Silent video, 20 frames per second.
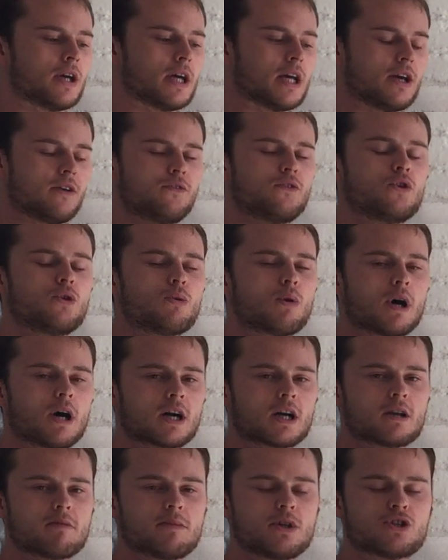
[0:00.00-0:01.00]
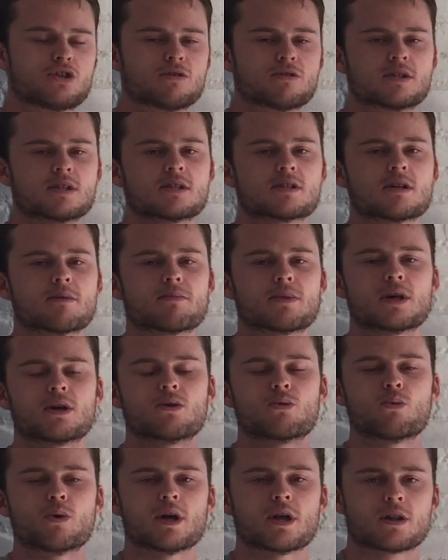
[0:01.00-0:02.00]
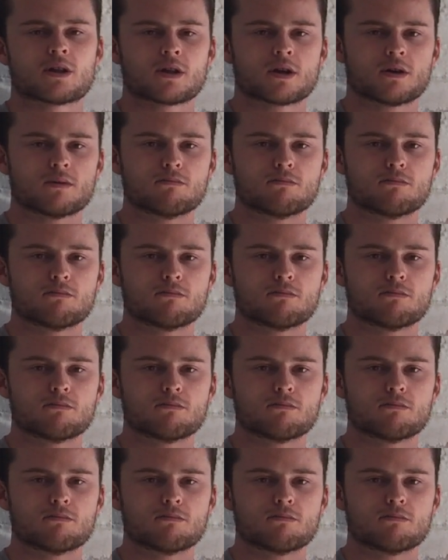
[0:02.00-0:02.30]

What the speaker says: If you are going to be choosing something with